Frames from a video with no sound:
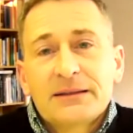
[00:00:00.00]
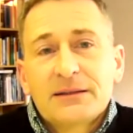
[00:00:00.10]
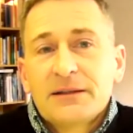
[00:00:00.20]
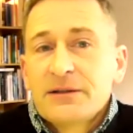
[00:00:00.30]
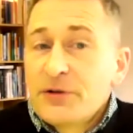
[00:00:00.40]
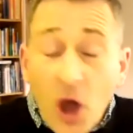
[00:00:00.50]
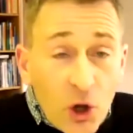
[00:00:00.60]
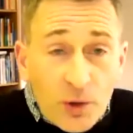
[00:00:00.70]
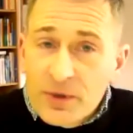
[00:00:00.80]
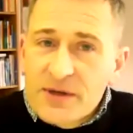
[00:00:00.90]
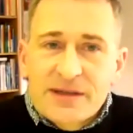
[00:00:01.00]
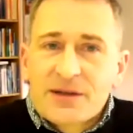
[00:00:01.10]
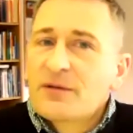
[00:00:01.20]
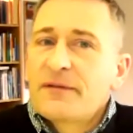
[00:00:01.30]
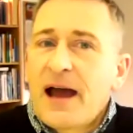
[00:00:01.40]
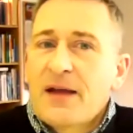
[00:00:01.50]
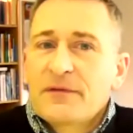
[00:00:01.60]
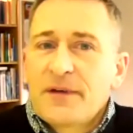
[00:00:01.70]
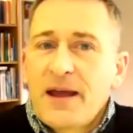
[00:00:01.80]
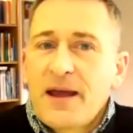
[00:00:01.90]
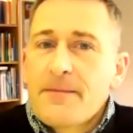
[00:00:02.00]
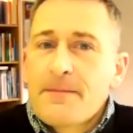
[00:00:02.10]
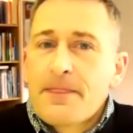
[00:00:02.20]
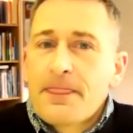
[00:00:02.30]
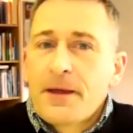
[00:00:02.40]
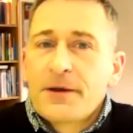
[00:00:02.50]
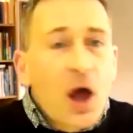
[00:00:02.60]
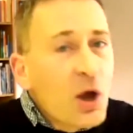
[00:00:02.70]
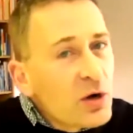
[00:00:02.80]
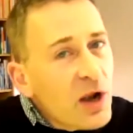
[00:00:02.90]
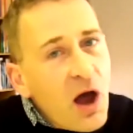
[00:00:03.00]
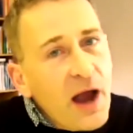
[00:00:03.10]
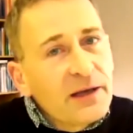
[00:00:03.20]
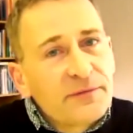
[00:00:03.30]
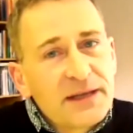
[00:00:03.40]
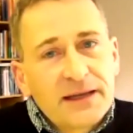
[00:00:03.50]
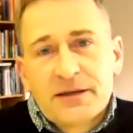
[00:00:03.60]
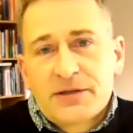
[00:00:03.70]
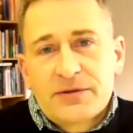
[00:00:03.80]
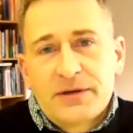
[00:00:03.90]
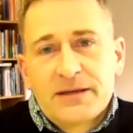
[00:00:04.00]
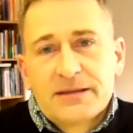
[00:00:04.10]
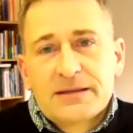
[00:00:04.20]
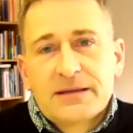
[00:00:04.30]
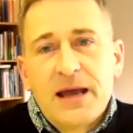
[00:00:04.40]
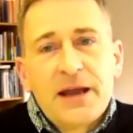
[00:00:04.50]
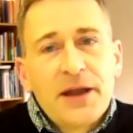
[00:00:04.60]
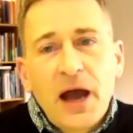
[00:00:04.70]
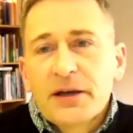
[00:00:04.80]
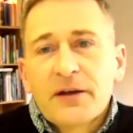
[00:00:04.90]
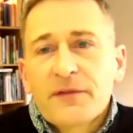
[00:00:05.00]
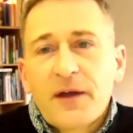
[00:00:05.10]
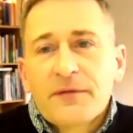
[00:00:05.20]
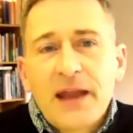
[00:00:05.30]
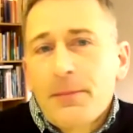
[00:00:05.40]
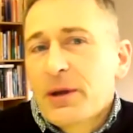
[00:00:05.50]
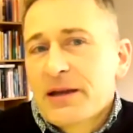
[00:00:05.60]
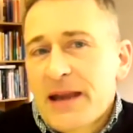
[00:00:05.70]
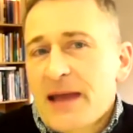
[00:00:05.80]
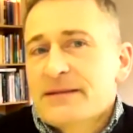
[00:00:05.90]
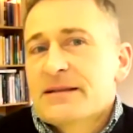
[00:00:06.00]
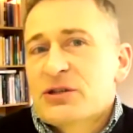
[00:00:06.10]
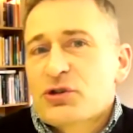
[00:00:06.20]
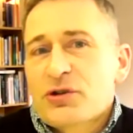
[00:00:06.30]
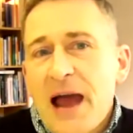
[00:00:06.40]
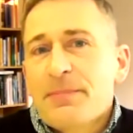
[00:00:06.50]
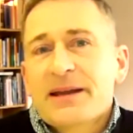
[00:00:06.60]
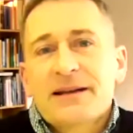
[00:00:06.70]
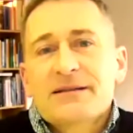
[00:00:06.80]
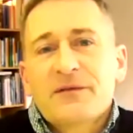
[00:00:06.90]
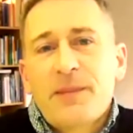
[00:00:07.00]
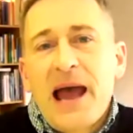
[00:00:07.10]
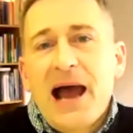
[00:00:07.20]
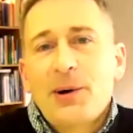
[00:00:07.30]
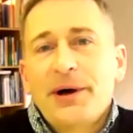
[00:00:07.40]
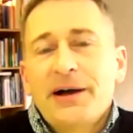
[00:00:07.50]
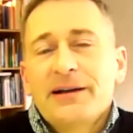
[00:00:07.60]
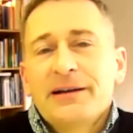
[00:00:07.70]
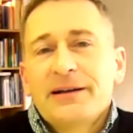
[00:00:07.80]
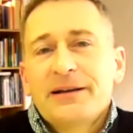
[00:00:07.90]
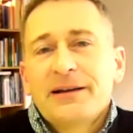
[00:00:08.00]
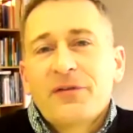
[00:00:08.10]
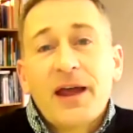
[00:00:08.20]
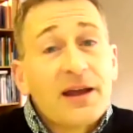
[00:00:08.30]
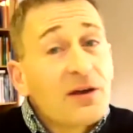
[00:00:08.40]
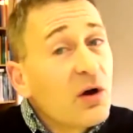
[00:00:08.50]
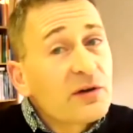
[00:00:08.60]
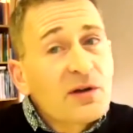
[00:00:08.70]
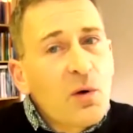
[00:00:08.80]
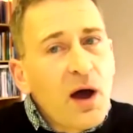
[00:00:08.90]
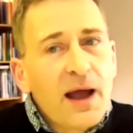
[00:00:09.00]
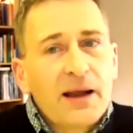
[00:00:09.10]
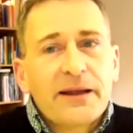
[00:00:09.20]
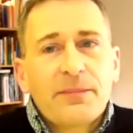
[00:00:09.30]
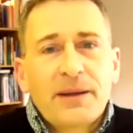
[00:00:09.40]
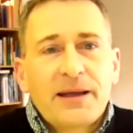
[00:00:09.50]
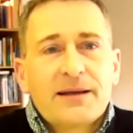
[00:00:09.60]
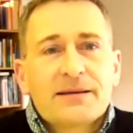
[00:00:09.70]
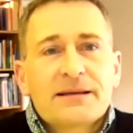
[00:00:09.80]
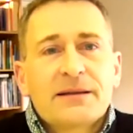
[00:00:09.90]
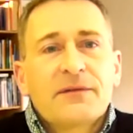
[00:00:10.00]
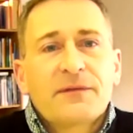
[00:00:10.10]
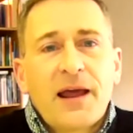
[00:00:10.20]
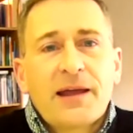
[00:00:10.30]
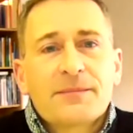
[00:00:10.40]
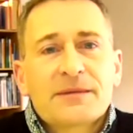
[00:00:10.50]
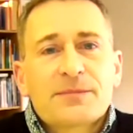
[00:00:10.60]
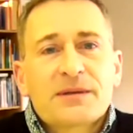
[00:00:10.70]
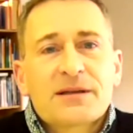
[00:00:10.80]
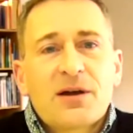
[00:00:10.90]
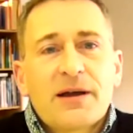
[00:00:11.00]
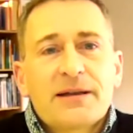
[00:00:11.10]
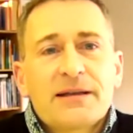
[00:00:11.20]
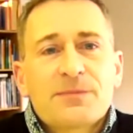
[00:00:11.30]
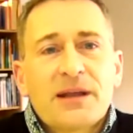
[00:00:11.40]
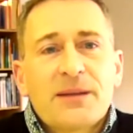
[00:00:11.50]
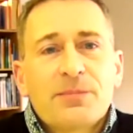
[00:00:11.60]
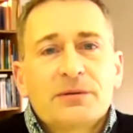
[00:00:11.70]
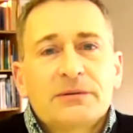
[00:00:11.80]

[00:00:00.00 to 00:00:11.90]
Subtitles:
No musical fanfare. No line of dignitaries. None of Nebuchadnezzar's trappings of power. Their God quietly appears in the flames beside his people.